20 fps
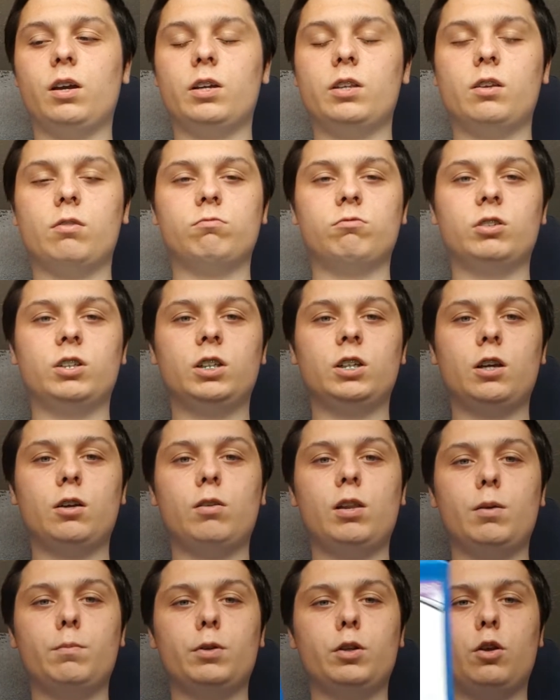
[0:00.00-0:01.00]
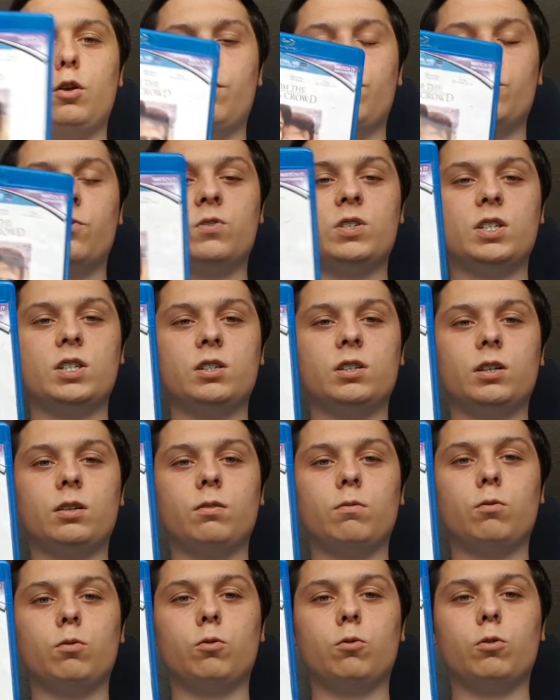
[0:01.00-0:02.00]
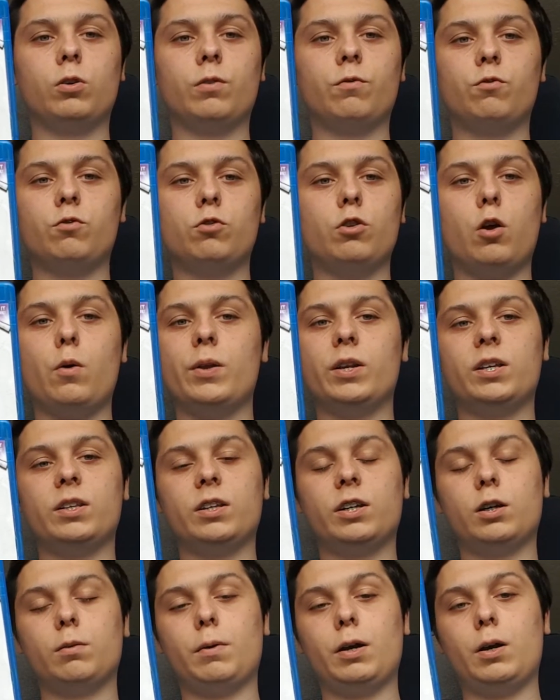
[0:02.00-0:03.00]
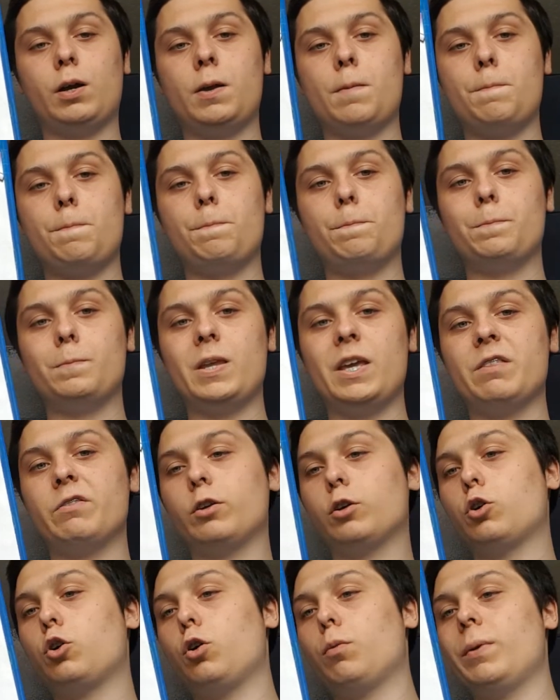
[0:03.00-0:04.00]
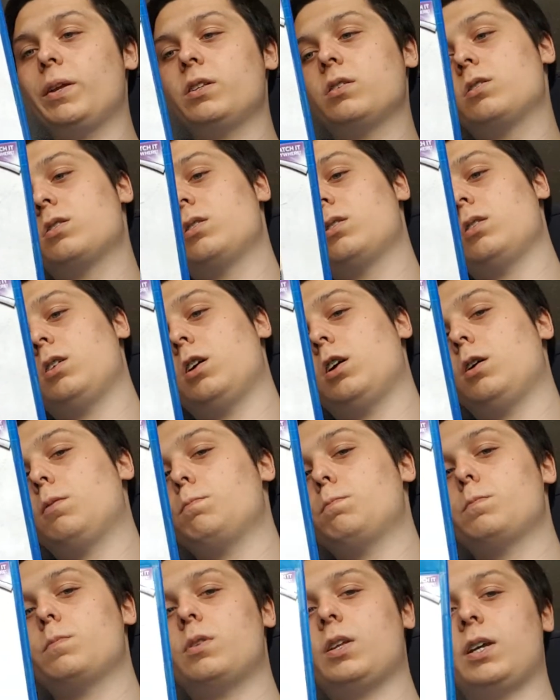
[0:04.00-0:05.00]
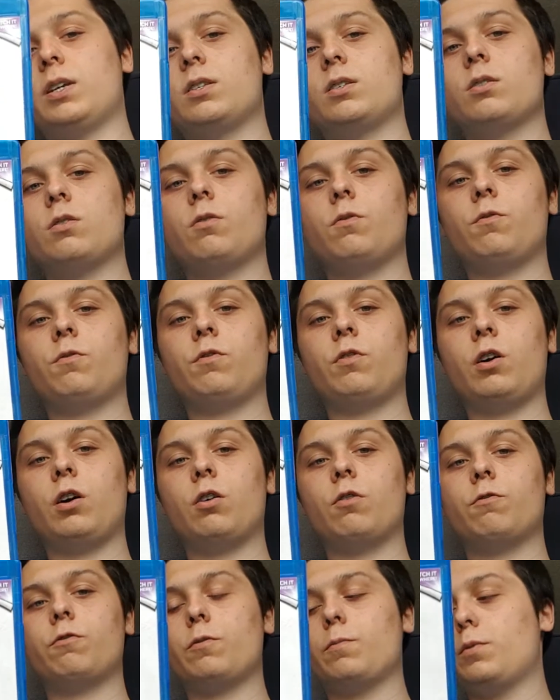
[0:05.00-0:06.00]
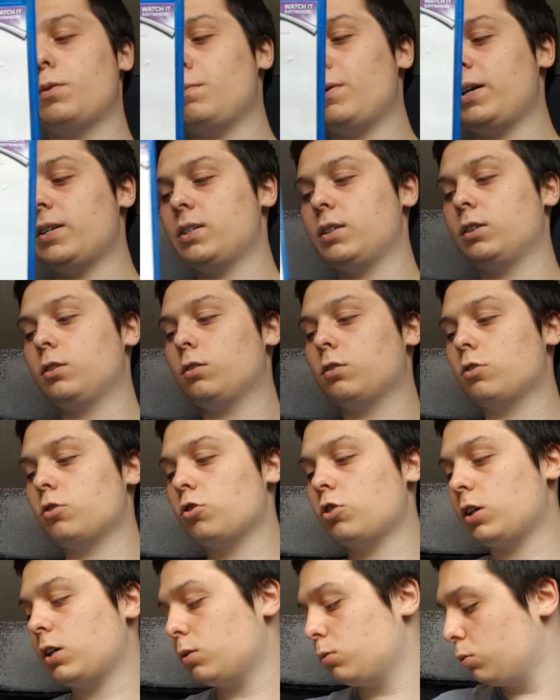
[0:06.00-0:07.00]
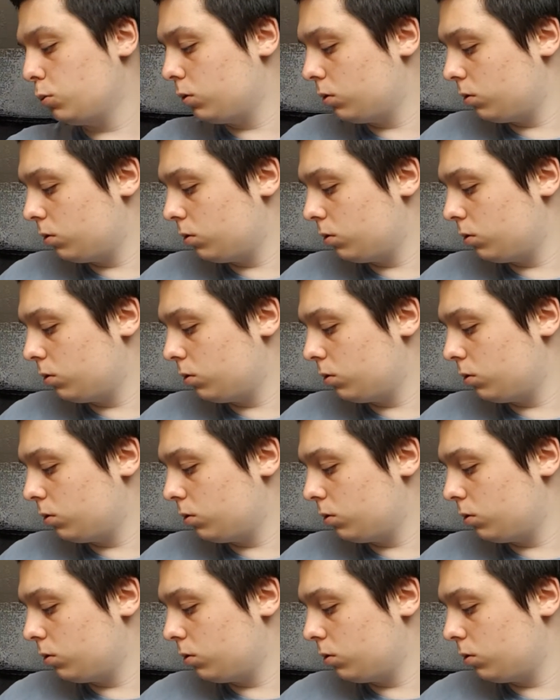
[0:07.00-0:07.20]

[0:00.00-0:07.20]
I don't really know. Let me know if you've seen it or if you know anything about it in the comments. That is Far From the Madding Crowd.